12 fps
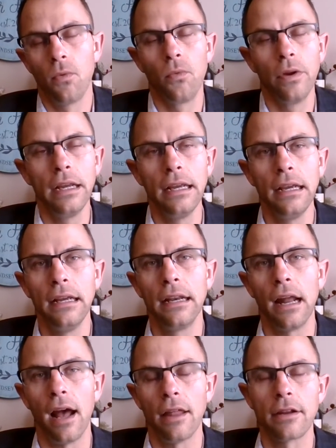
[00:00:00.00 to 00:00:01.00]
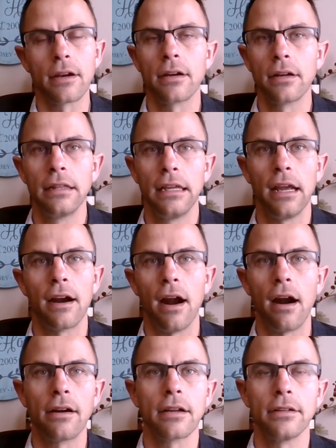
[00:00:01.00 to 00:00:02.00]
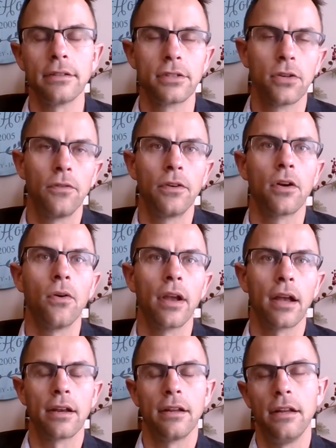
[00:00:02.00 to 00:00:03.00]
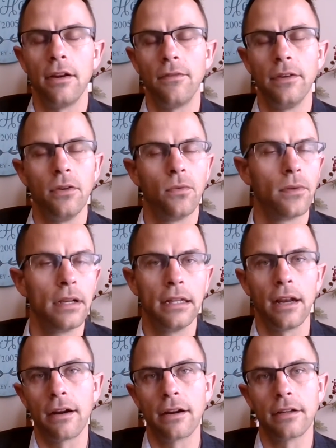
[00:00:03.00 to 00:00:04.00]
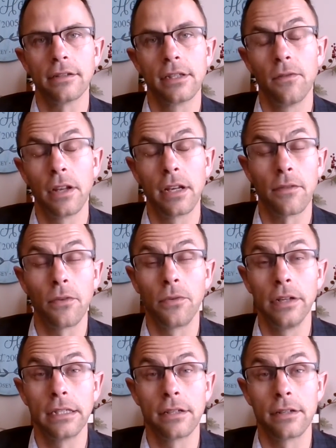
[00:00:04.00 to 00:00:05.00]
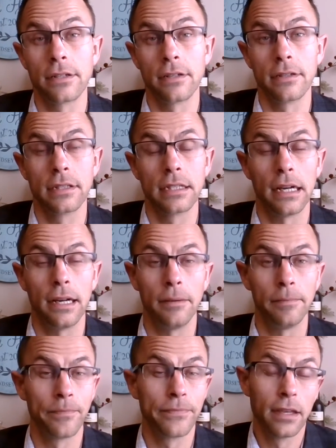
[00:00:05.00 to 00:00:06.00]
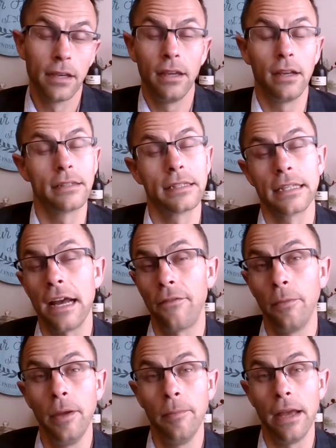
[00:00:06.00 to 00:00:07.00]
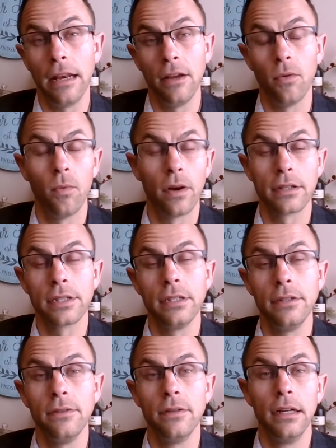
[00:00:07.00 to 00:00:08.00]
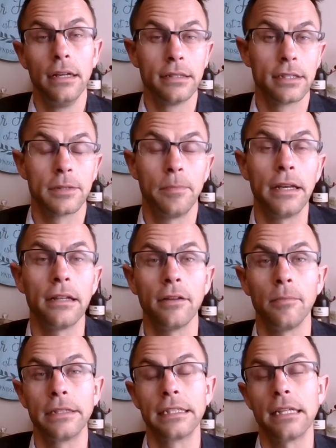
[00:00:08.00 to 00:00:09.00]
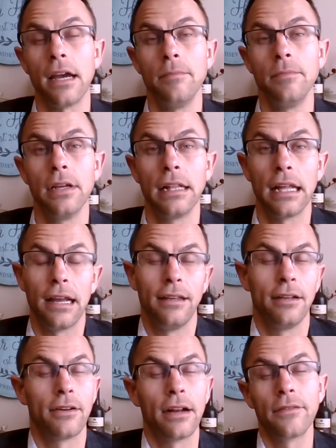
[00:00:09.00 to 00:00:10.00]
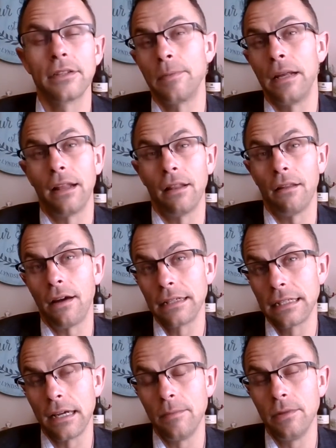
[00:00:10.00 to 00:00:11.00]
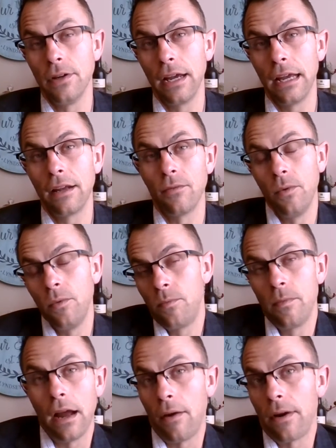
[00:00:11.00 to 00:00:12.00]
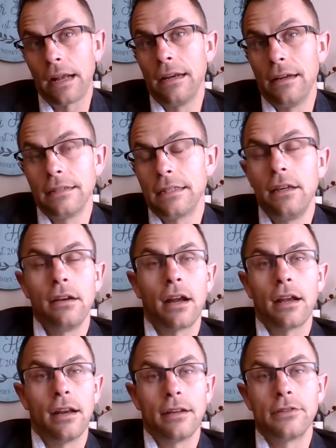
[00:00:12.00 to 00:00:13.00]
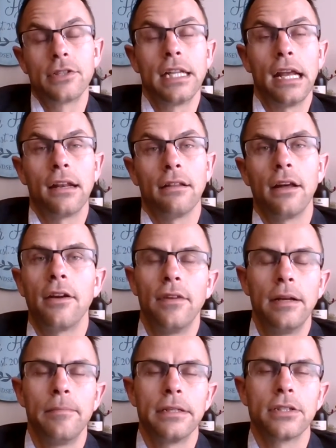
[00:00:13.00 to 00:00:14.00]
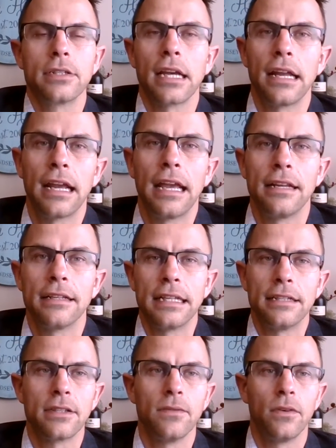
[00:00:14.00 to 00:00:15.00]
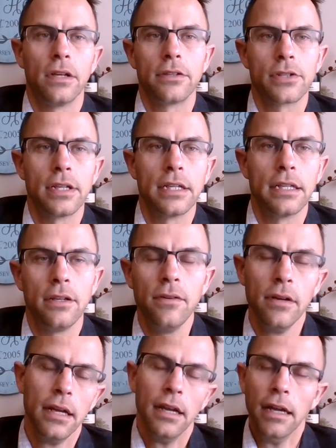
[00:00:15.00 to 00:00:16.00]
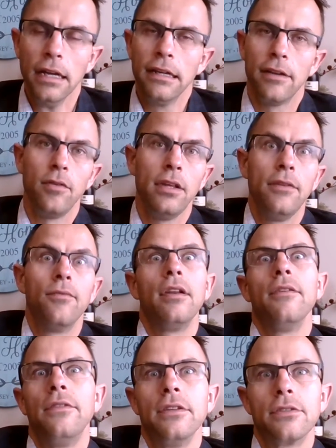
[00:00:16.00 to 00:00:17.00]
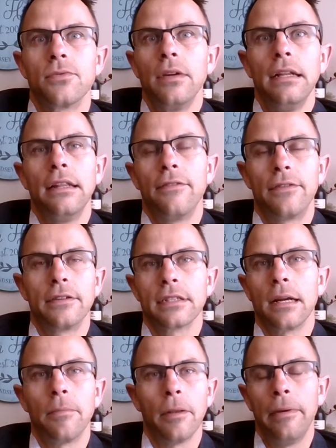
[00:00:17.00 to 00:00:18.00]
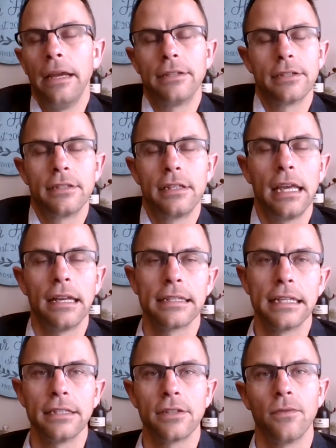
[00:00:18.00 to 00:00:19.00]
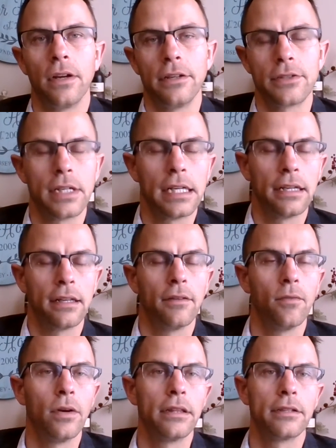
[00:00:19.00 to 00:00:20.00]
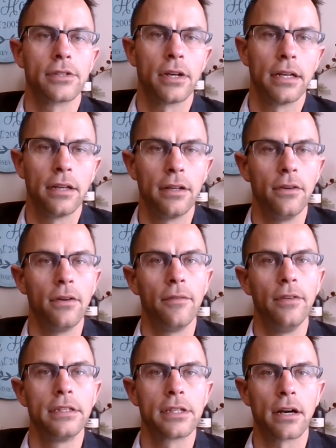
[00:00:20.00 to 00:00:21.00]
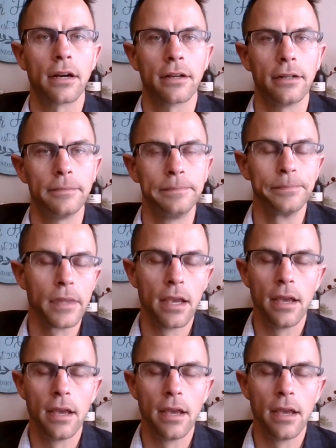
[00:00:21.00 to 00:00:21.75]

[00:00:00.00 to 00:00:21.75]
Read the articles. So if you're going on an interview, read the articles of the different researchers. It doesn't have to be many, one or two. Just spend a little bit of time doing that. You don't have to spend a lot of time doing it. I recognize that you're not going to understand a lot of it, but just kind of get a sense of what they're trying to do. Even if you just read the first couple of pages, get a sense of what they're trying to do of each article.